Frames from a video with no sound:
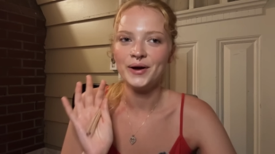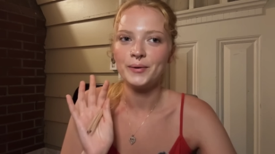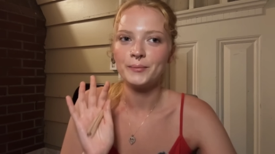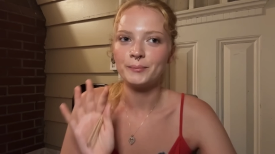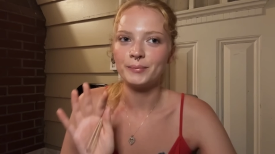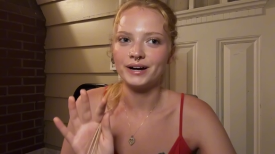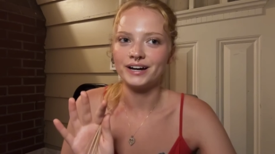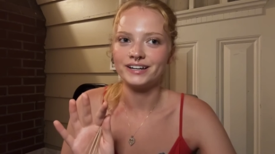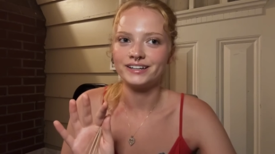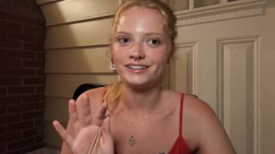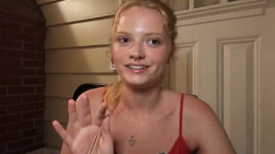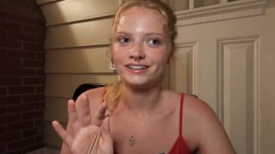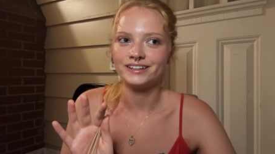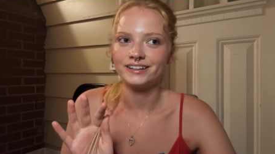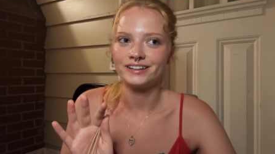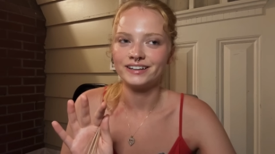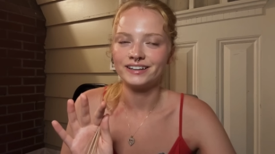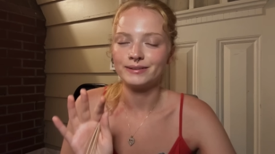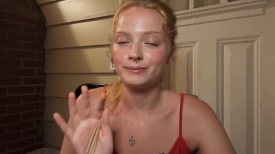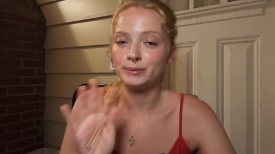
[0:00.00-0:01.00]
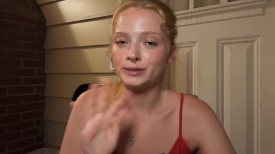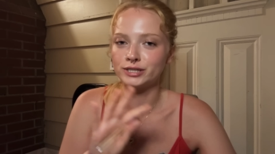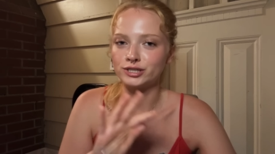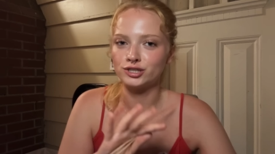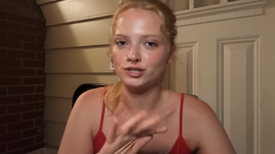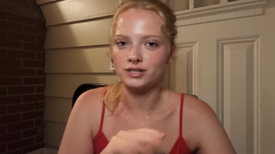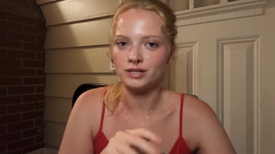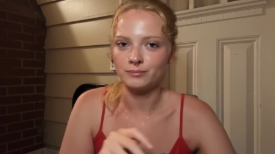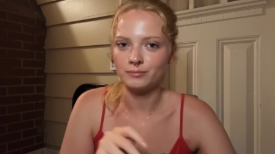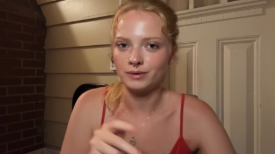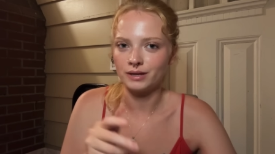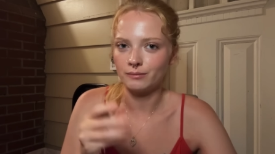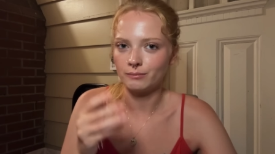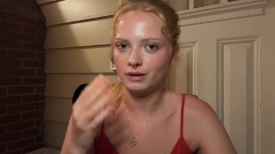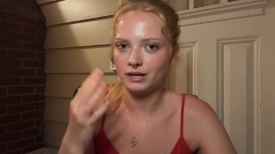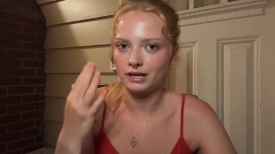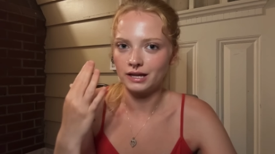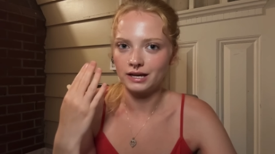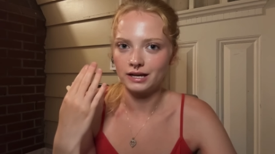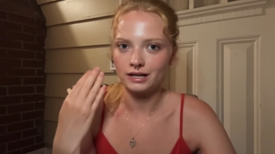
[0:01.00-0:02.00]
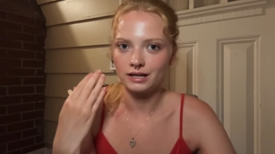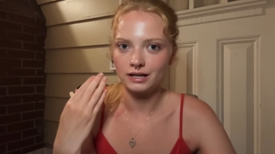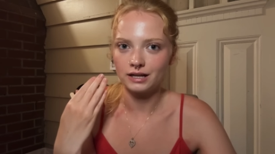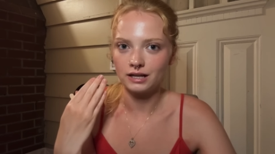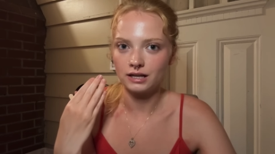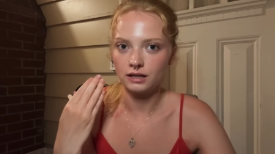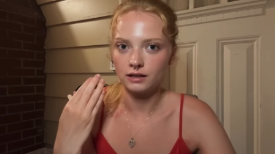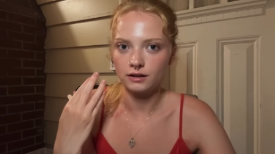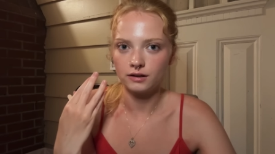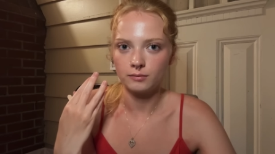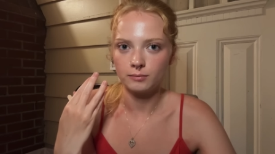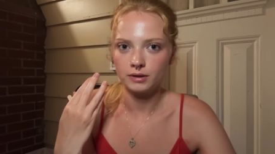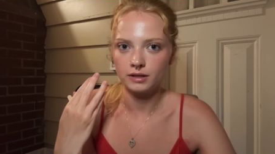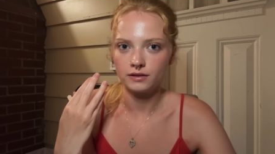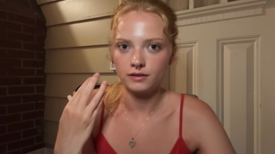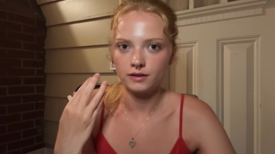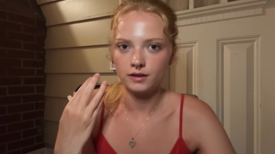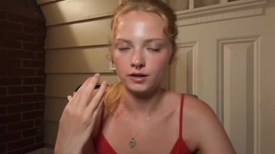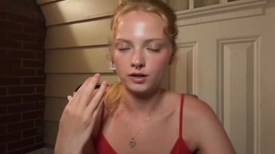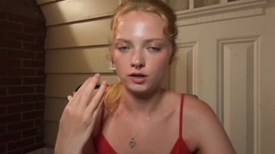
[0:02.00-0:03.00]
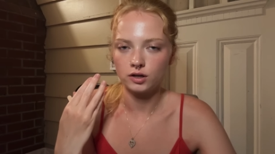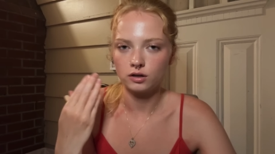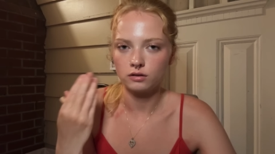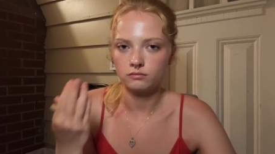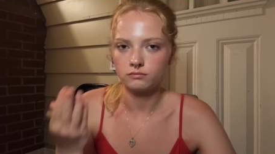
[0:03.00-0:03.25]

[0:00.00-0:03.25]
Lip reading: but picture them maybe like a little bit thinner.